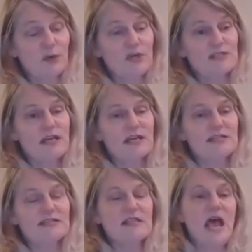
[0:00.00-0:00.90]
because
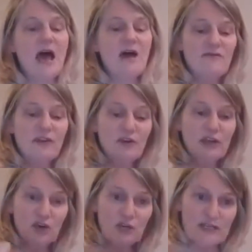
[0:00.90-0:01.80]
it's a
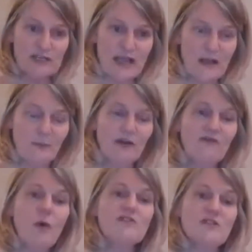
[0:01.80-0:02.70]
very good example
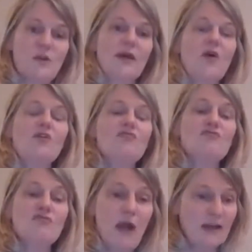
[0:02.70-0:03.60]
of what's going on
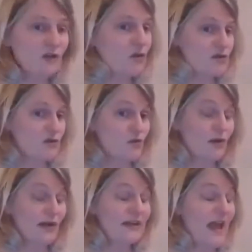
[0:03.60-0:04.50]
right across
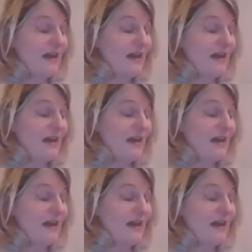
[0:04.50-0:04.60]
Auckland,